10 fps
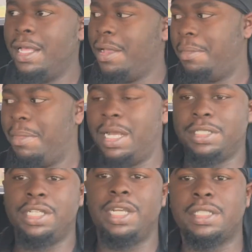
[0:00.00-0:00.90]
my
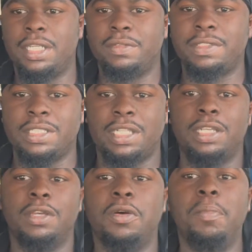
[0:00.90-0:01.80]
checks have
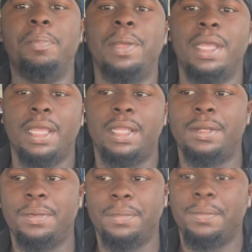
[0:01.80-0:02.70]
still been,
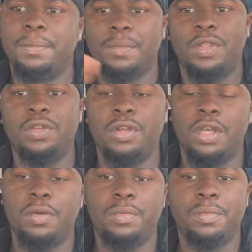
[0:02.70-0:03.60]
you know,